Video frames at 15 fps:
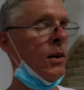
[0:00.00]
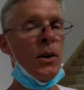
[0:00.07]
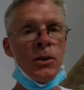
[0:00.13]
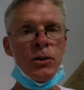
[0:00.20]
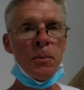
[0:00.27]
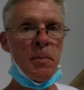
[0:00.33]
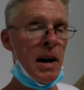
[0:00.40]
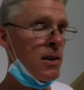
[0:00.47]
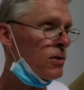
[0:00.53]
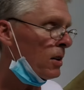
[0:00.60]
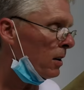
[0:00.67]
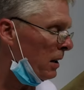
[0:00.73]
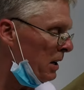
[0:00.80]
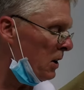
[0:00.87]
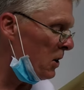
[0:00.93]
So
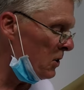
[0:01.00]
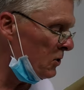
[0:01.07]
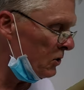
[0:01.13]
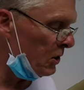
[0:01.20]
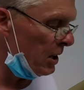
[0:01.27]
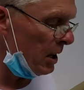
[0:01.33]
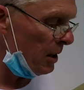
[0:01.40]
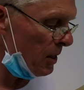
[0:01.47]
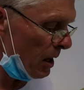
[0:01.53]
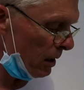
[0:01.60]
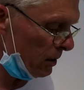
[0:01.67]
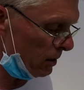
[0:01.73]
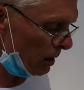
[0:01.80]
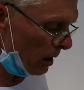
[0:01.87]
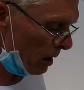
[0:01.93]
basically you can see
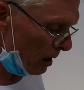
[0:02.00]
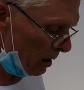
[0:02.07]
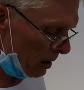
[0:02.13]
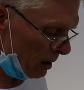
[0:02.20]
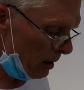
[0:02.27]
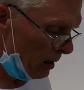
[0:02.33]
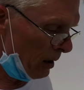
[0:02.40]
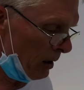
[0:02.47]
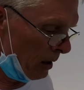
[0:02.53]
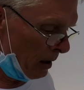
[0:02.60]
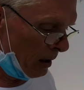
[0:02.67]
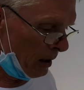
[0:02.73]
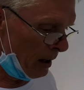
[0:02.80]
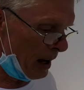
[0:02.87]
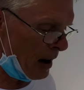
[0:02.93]
that
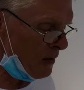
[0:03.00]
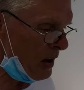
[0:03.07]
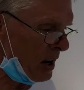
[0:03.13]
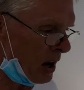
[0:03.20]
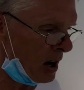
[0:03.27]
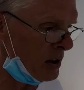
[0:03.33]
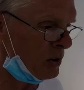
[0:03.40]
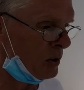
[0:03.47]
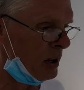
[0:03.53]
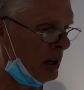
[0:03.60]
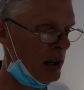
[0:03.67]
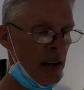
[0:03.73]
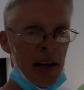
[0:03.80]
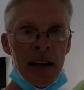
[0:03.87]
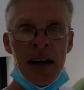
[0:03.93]
every country
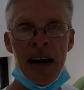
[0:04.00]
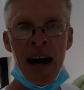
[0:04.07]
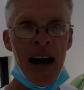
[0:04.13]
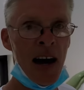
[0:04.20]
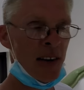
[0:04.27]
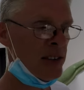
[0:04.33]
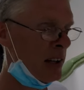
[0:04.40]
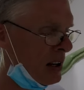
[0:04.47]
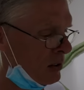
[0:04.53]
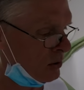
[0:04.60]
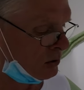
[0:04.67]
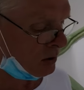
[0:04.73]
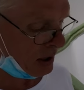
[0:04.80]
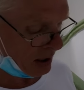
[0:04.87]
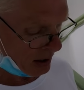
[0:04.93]
has
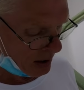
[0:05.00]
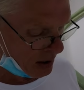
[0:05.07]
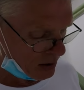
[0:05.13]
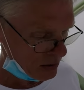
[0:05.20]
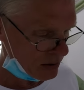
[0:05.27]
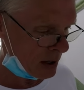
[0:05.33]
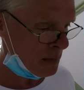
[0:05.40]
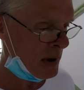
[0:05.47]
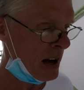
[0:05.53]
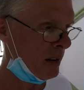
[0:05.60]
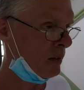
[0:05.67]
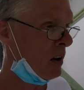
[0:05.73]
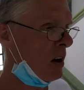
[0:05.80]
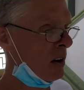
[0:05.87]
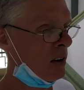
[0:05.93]
history. Some
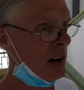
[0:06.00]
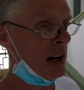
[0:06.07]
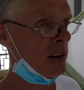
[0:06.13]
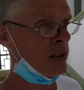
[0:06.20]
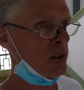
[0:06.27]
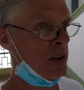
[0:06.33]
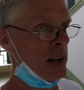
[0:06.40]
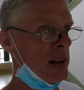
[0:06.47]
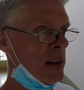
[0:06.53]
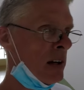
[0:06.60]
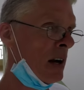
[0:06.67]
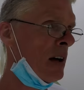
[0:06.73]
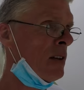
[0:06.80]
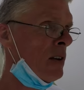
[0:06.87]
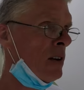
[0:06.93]
have longer history than
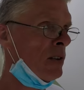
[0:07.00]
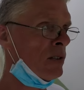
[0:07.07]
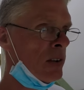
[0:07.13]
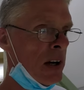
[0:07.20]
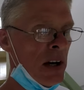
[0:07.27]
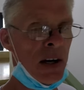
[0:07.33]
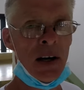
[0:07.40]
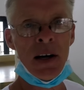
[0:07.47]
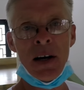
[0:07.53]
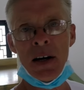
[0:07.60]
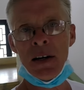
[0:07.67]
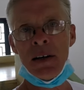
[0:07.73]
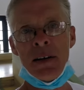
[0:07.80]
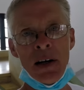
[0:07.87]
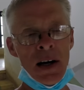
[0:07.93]
others,
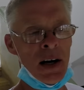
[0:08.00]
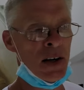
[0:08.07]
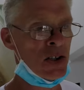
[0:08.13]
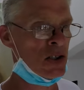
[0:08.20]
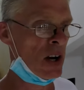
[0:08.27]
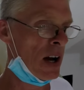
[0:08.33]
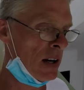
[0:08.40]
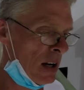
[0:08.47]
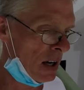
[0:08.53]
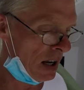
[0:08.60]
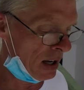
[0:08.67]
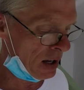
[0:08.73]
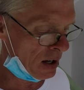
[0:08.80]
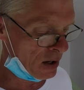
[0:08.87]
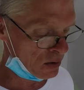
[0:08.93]
and China
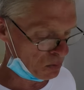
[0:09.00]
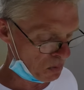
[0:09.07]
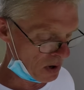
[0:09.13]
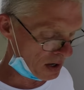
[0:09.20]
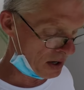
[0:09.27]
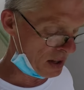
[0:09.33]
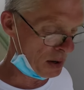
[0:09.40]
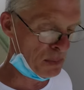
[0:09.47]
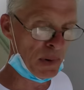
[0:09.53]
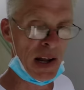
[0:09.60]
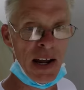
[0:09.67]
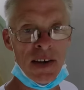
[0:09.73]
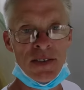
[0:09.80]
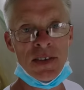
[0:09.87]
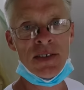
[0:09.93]
is one of the
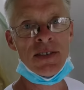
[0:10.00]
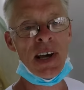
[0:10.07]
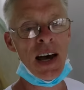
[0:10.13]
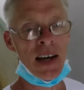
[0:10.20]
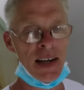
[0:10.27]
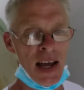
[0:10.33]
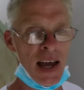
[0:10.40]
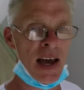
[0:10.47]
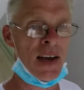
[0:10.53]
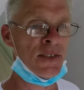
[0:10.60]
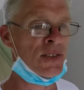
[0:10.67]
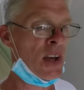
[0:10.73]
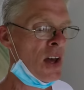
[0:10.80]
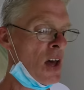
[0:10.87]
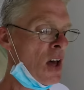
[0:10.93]
places that
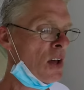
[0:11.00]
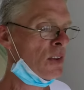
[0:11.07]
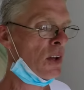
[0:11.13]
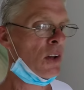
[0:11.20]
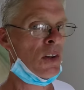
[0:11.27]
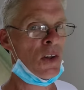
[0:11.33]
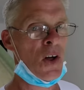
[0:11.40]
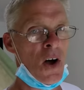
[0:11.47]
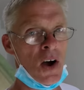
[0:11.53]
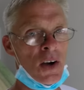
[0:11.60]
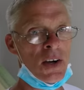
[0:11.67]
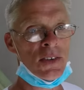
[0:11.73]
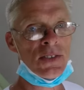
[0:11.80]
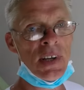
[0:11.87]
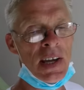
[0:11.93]
has the
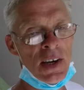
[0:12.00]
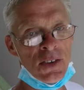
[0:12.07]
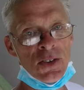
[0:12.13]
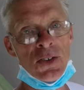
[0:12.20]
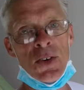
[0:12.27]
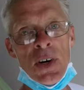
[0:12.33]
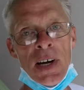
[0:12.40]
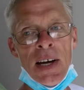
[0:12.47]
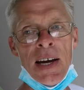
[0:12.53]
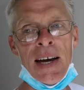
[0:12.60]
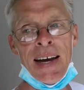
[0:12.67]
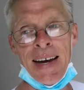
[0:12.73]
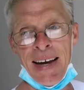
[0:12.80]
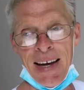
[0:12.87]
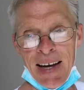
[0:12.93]
longest history
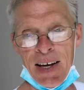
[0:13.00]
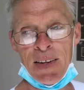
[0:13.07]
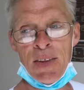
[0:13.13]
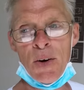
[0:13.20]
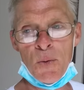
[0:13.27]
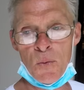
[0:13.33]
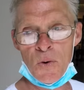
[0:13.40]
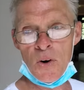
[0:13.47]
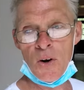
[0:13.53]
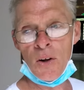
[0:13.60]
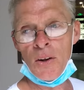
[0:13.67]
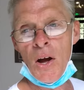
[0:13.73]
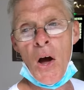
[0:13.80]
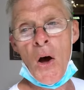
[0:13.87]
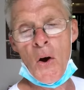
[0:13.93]
in the
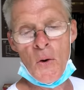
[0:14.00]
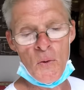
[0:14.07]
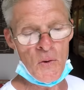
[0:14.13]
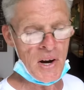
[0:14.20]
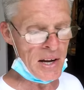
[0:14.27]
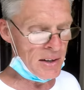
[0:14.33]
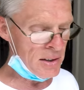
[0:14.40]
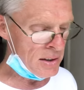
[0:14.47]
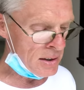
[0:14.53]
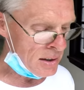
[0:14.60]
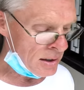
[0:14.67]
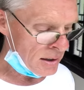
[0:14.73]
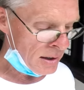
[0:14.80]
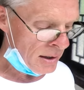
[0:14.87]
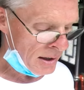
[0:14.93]
world, written
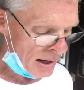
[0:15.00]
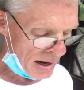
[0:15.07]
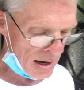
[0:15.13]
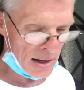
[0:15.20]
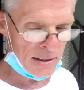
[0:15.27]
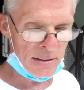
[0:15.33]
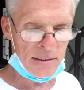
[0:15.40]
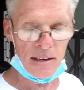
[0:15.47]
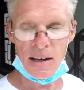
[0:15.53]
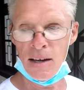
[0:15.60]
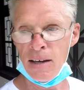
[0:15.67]
and